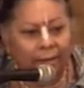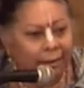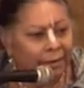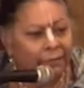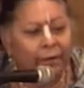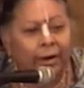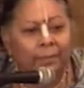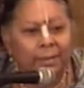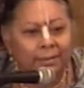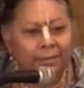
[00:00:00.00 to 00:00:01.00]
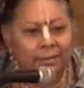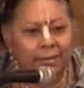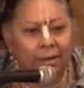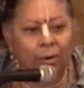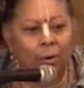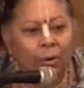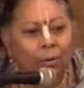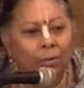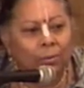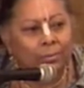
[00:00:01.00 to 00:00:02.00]
environments, in their
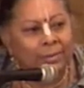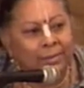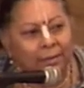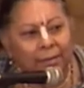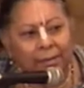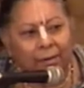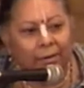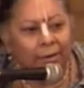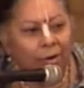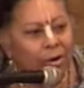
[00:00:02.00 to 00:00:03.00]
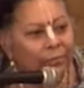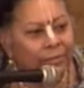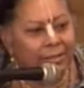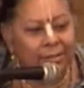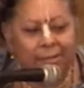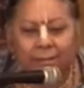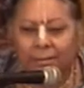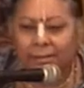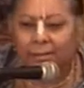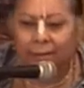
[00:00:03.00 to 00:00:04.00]
homes, in their
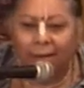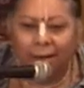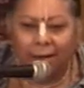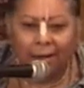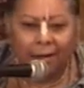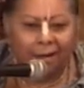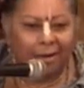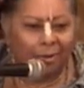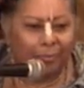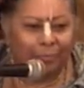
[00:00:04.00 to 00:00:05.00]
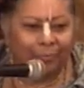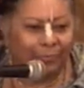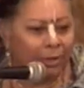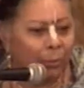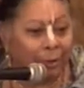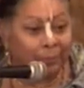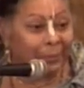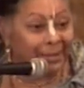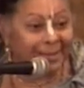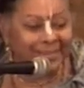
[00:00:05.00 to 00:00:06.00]
offices, and their
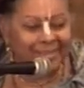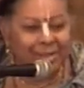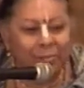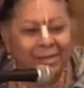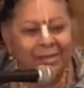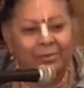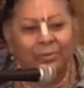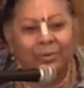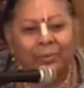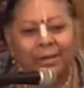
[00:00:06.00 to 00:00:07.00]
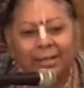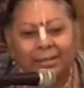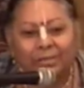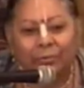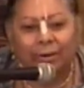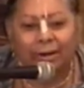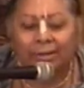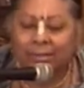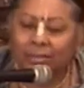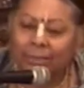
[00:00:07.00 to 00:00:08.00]
workplace, so many different ways for
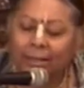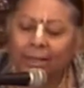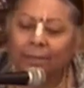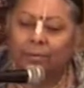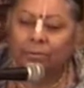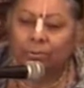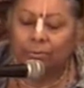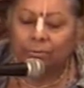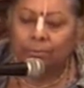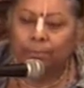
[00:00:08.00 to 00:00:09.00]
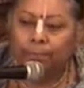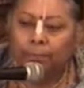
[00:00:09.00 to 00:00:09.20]
us to be able to